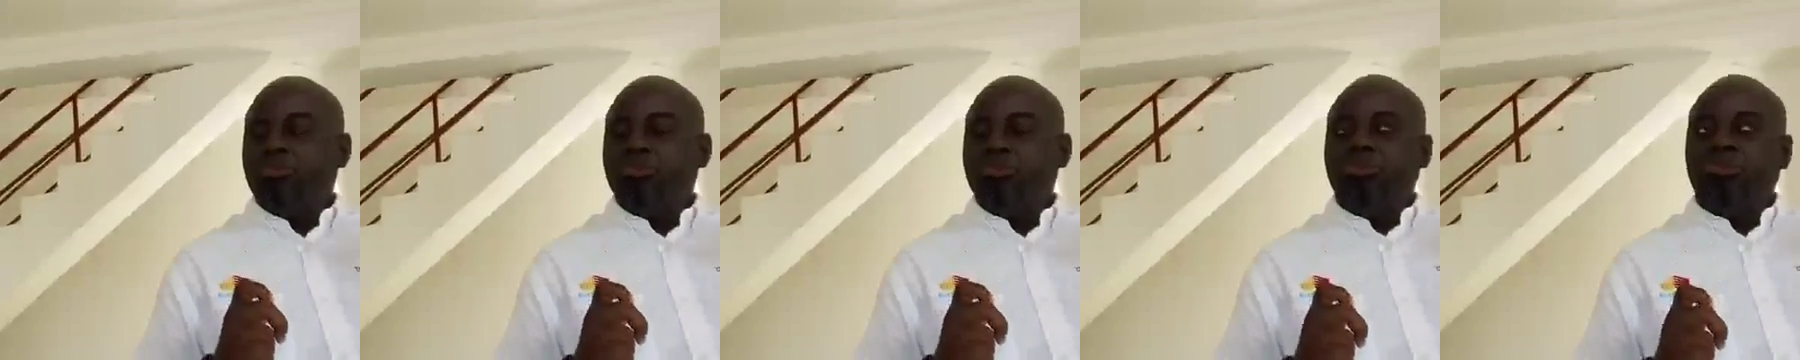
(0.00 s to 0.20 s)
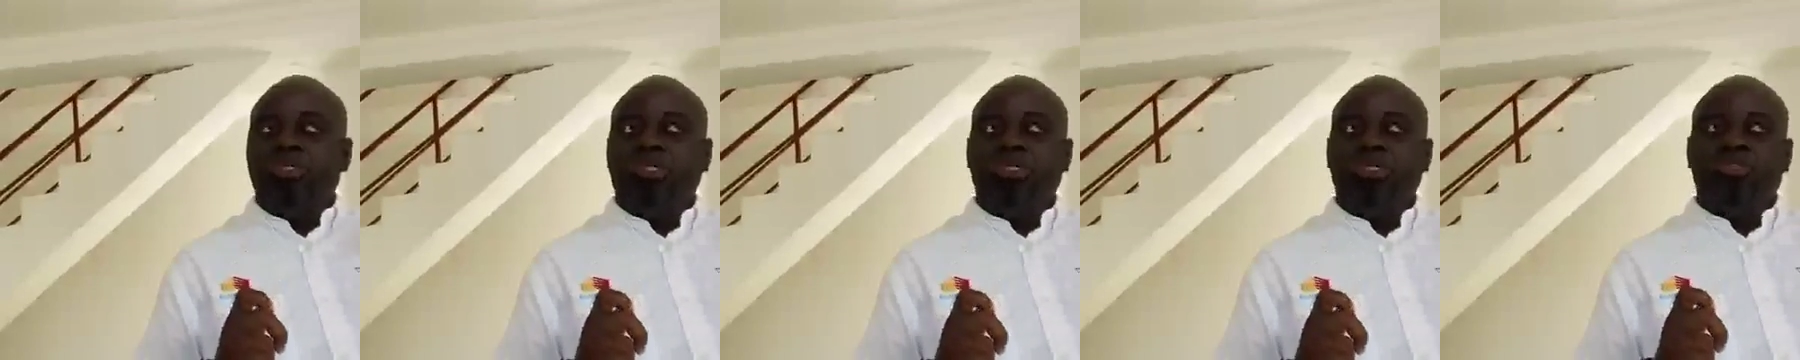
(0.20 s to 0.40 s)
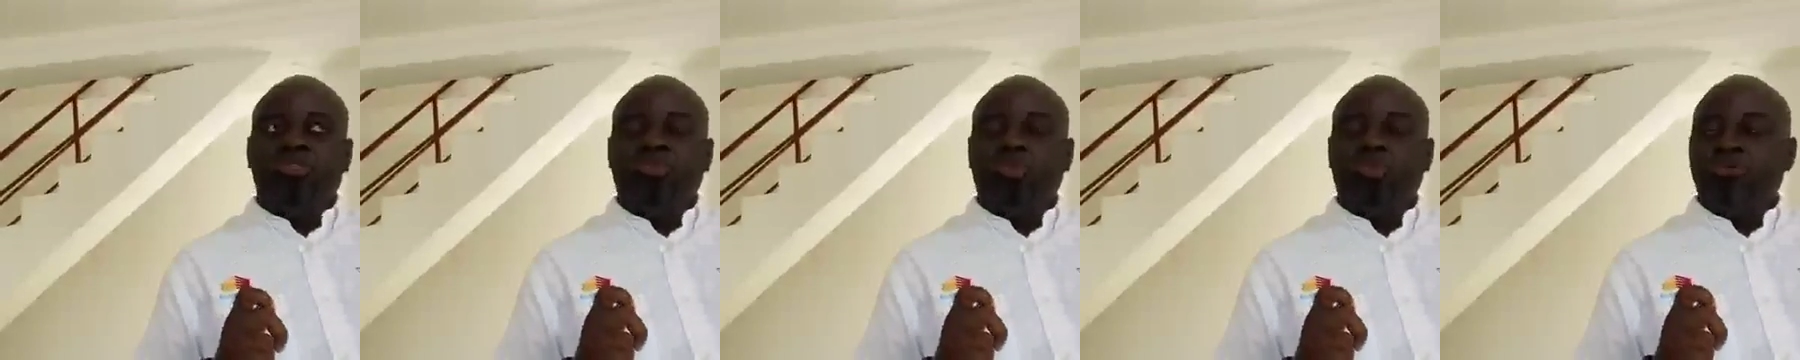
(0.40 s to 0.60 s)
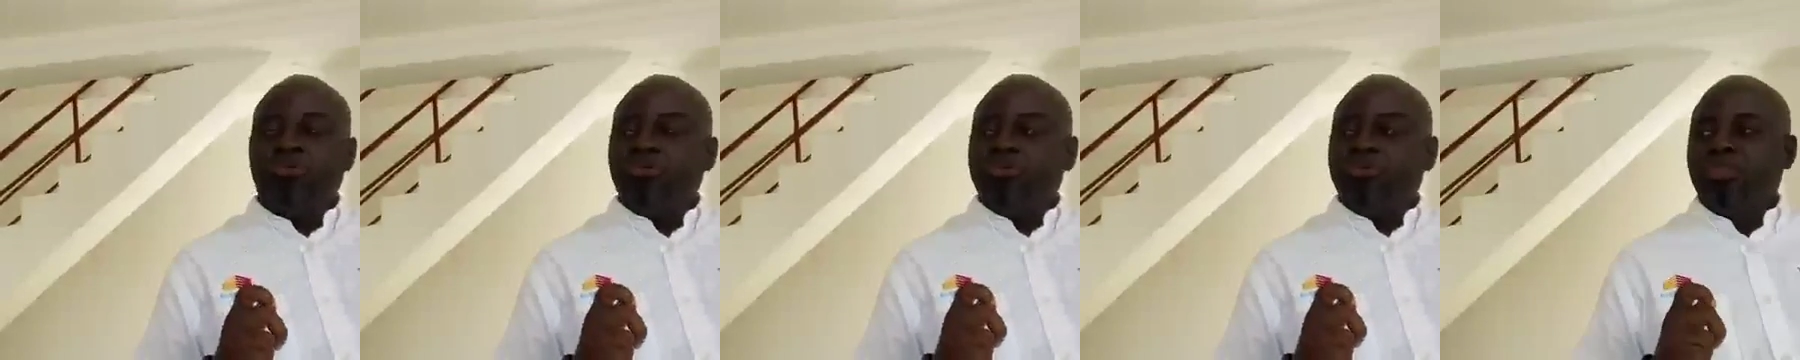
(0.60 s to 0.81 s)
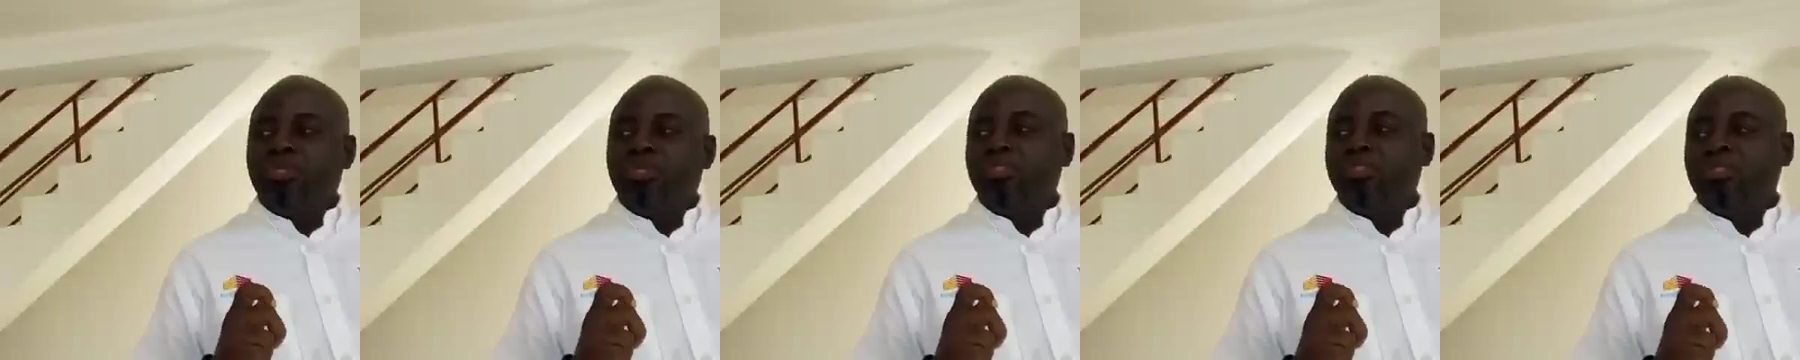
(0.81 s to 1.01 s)
to say 12
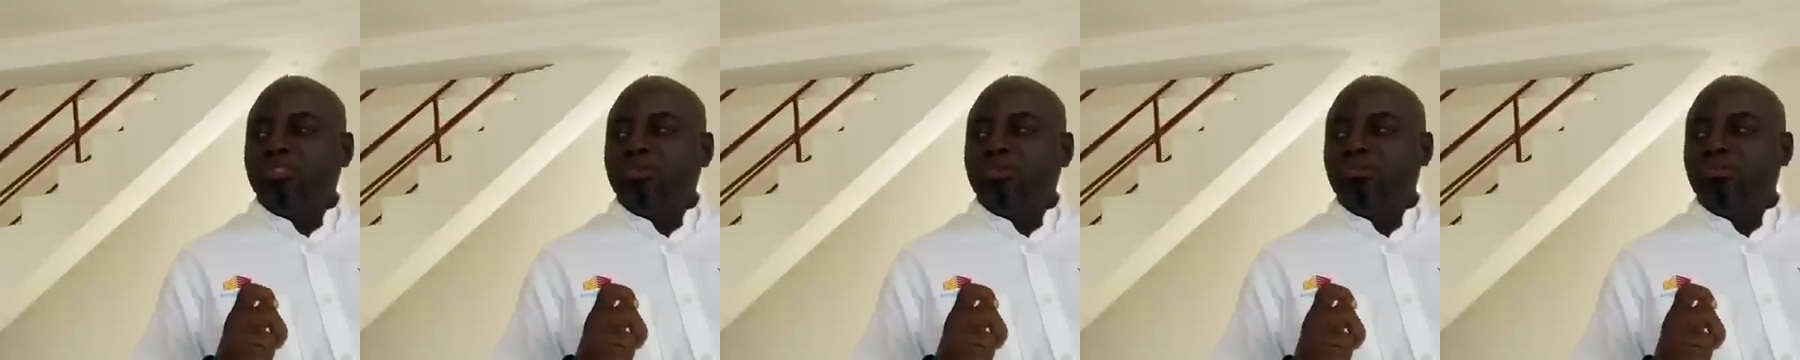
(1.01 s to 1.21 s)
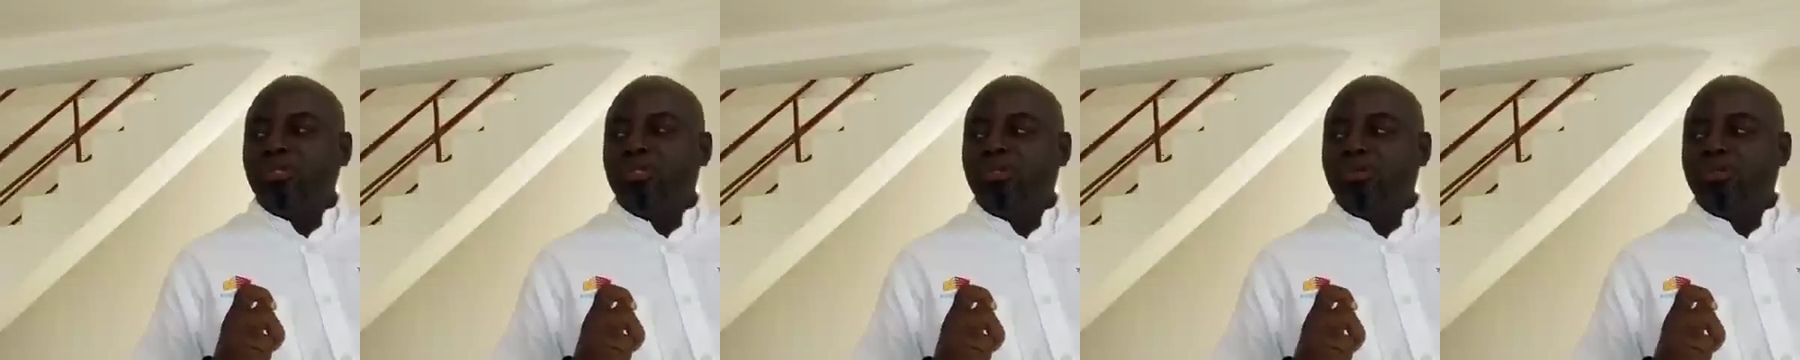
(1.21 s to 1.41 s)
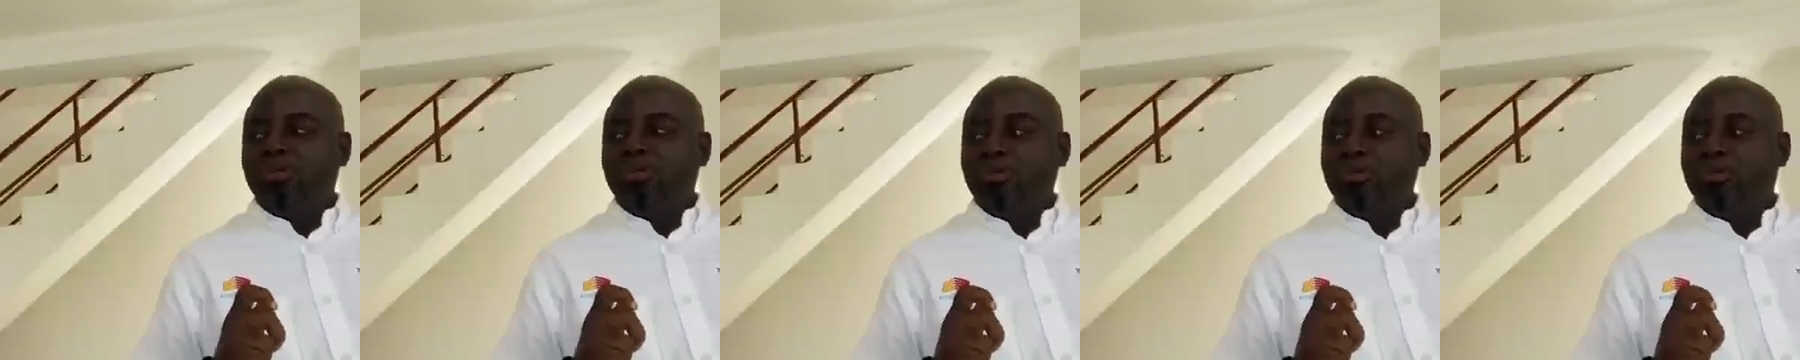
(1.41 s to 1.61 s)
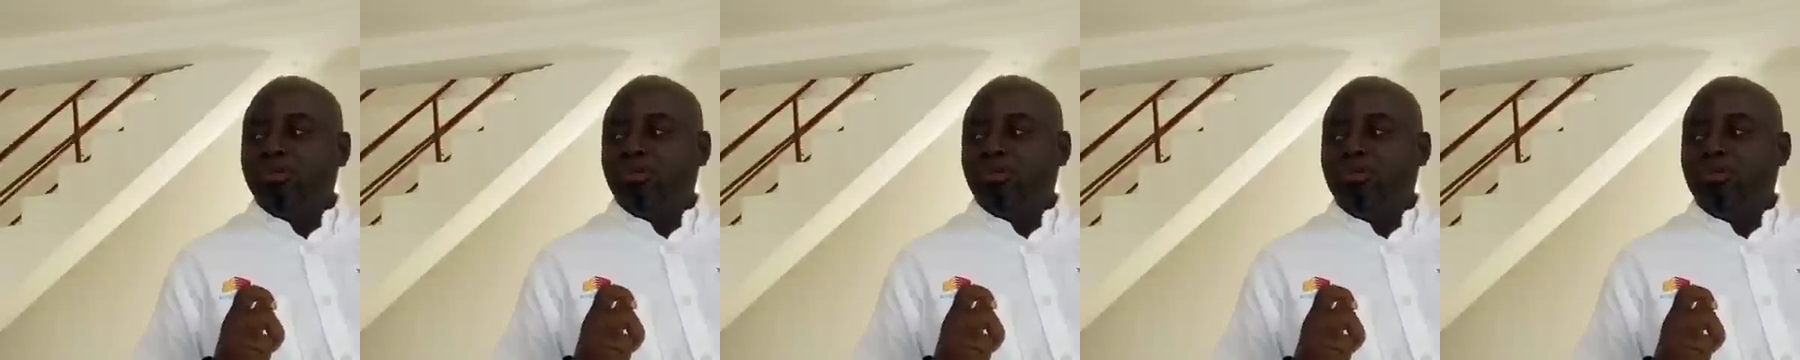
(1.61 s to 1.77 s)
or 13 million,